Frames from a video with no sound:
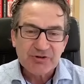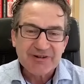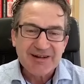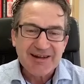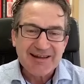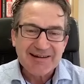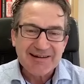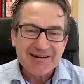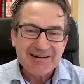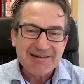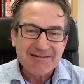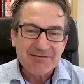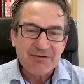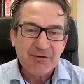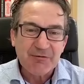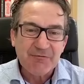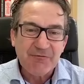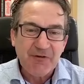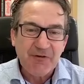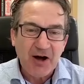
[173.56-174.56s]
Getting
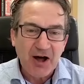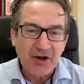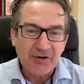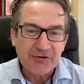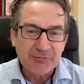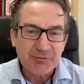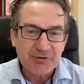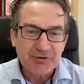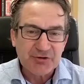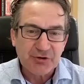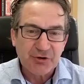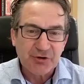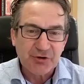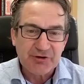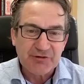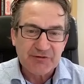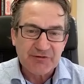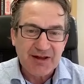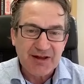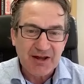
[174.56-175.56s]
the vast
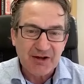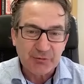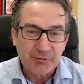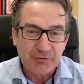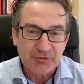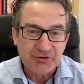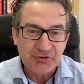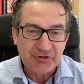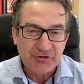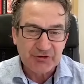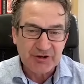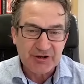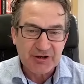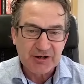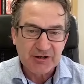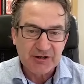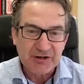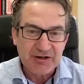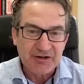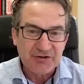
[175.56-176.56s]
majority of gas, which is in the
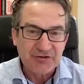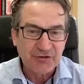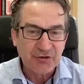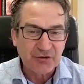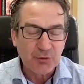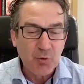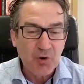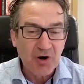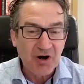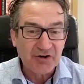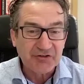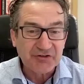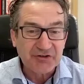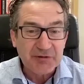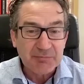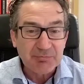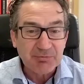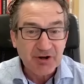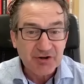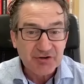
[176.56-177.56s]
cleats, requires
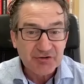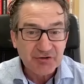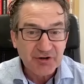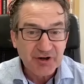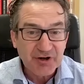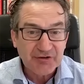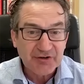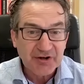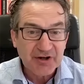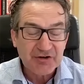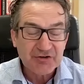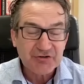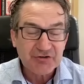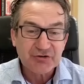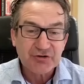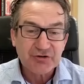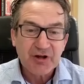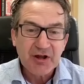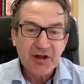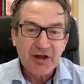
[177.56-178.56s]

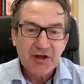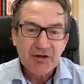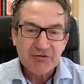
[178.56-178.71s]
depressurization.